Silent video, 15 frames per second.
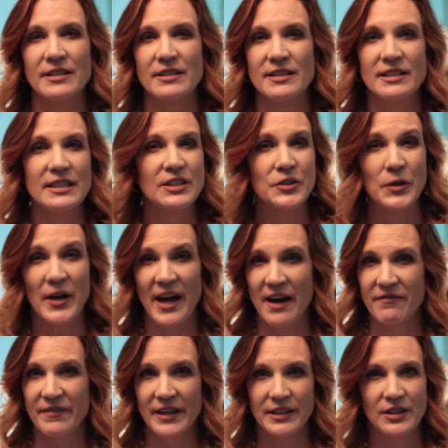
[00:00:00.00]
seasonal
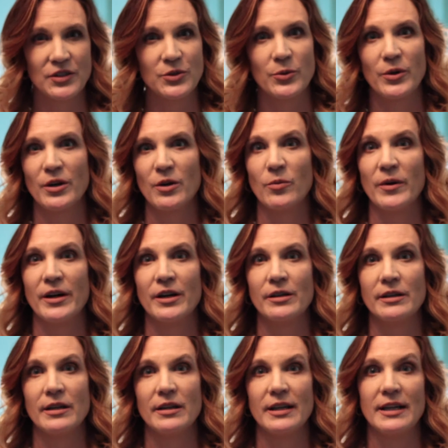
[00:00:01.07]
affect disorder
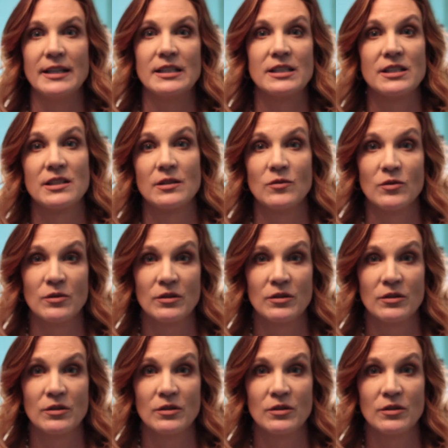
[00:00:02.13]
where it's